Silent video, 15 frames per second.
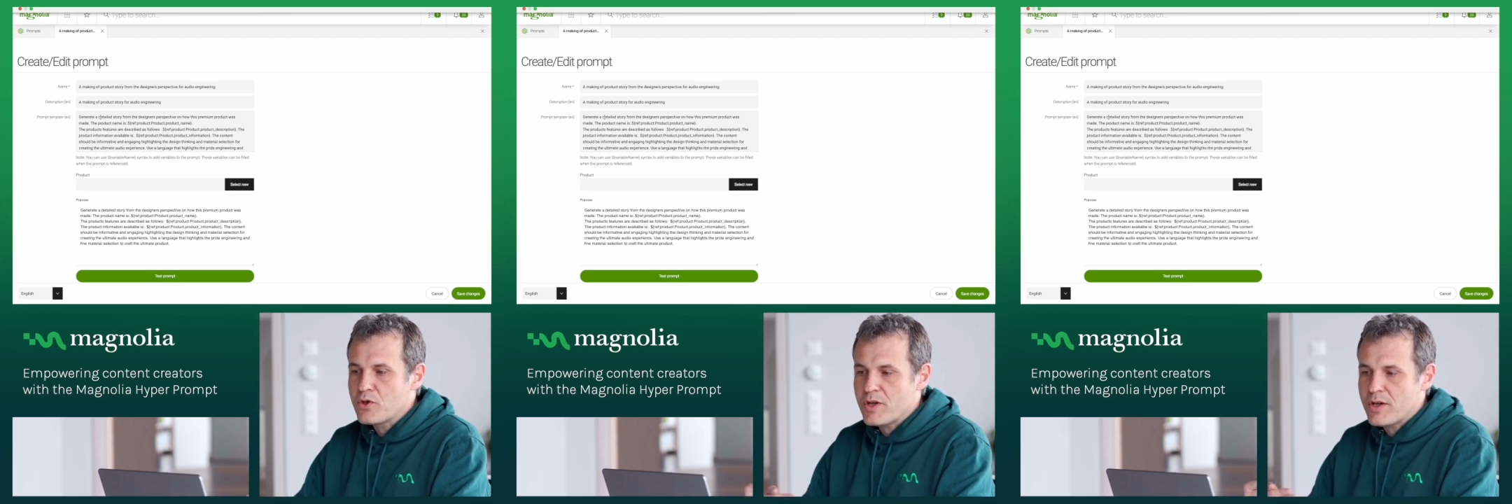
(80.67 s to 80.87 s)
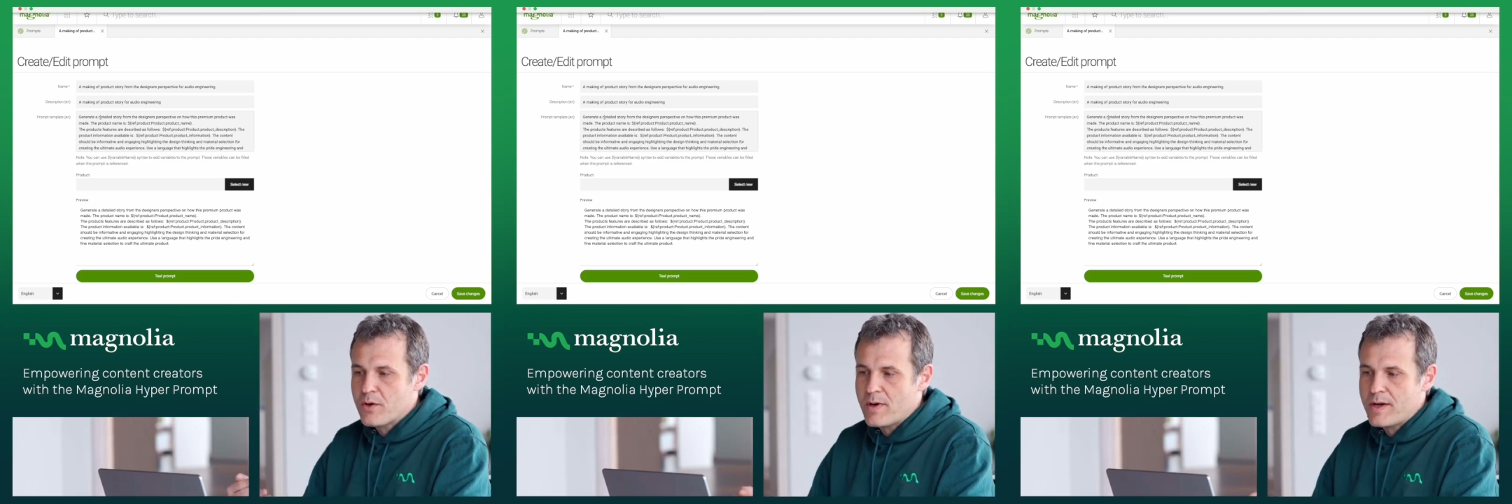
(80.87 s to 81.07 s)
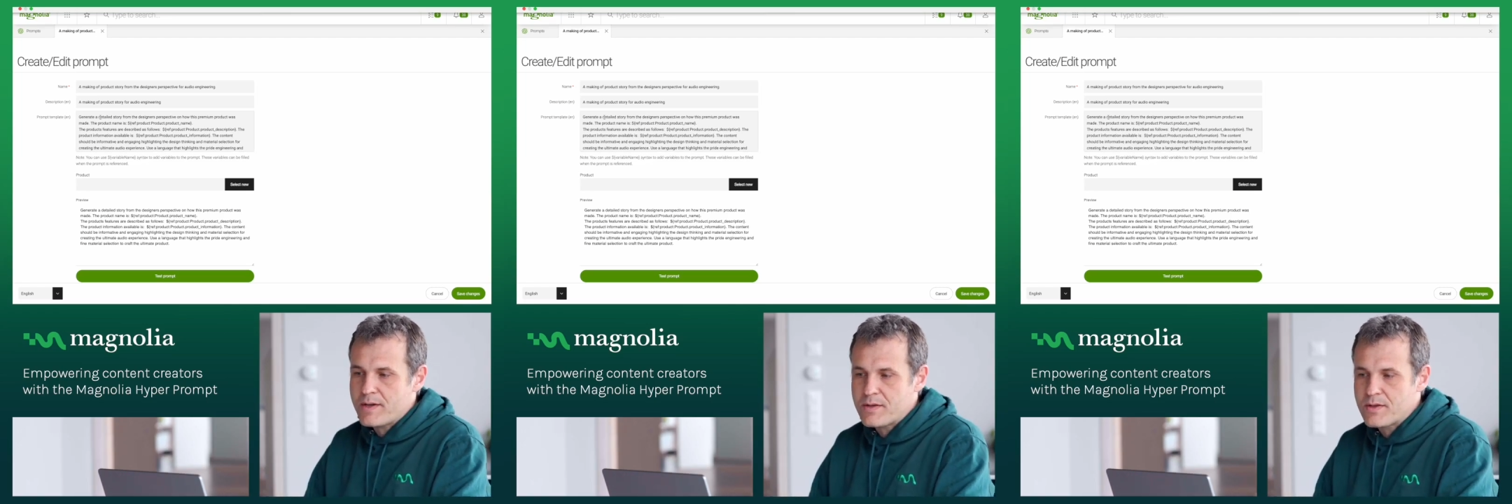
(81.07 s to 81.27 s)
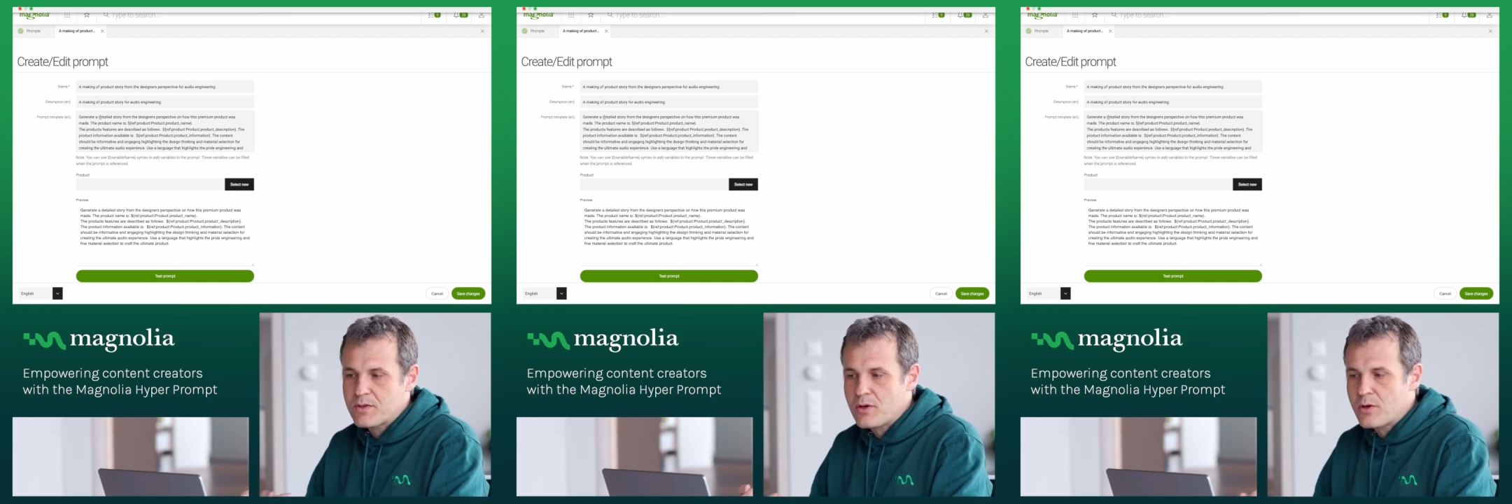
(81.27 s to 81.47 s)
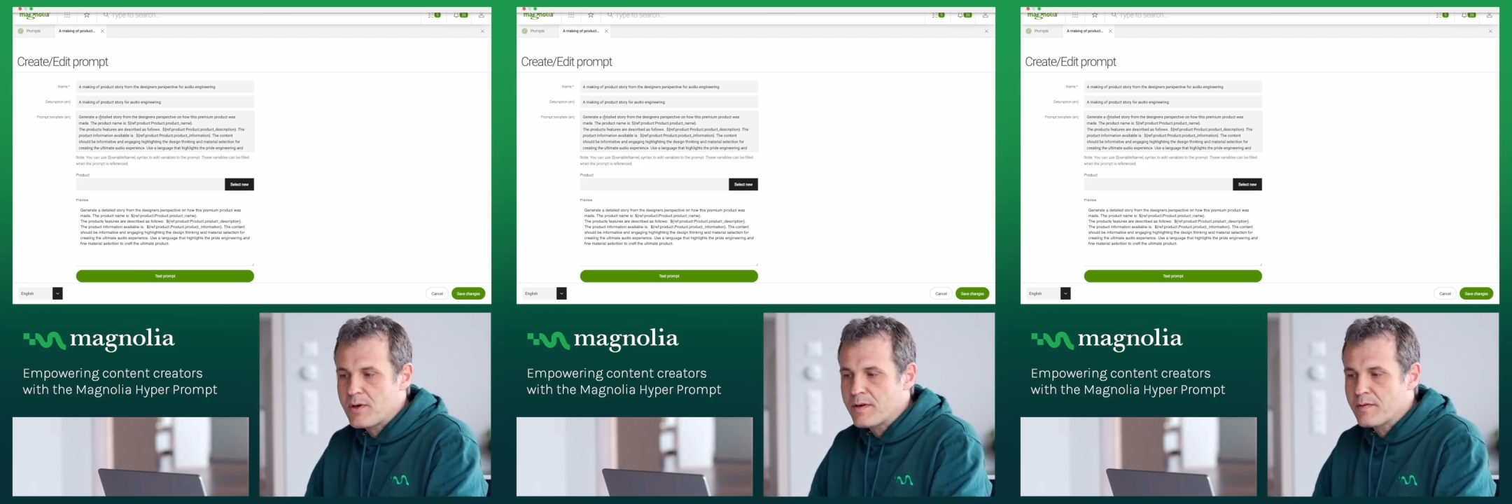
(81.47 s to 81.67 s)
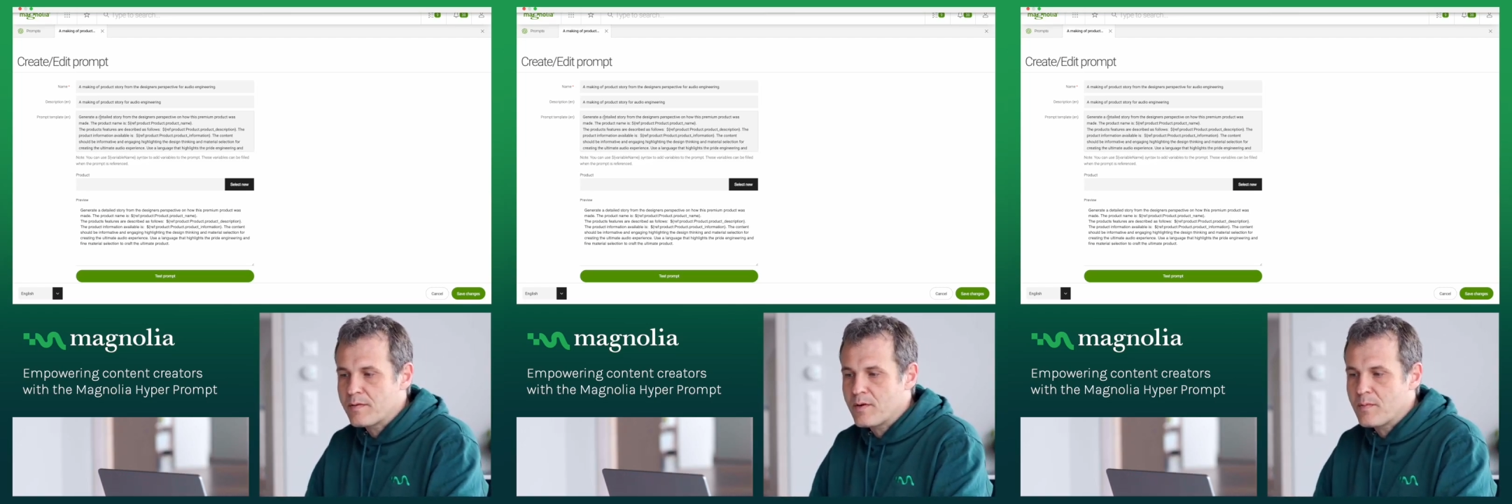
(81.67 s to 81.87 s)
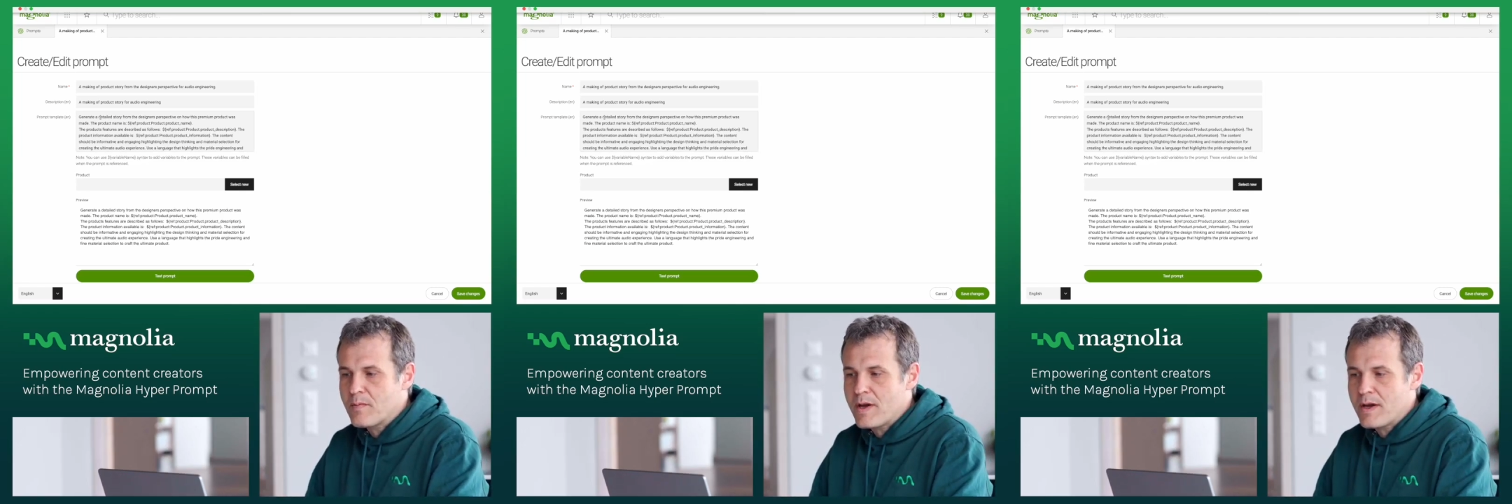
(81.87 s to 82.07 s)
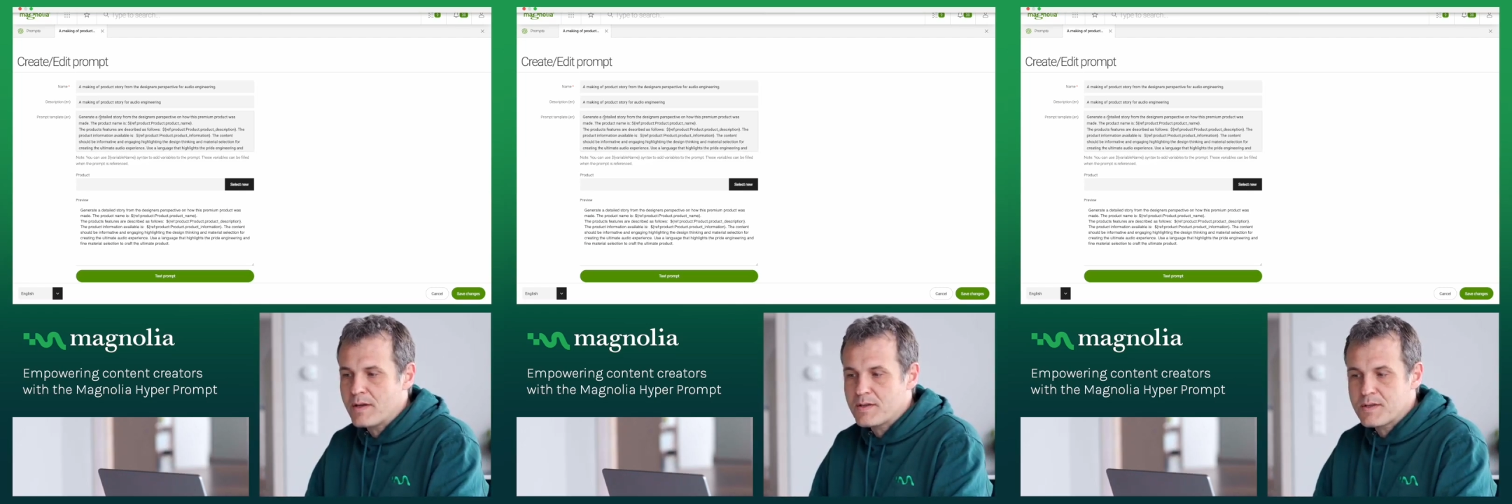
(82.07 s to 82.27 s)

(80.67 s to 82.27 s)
generate a story from a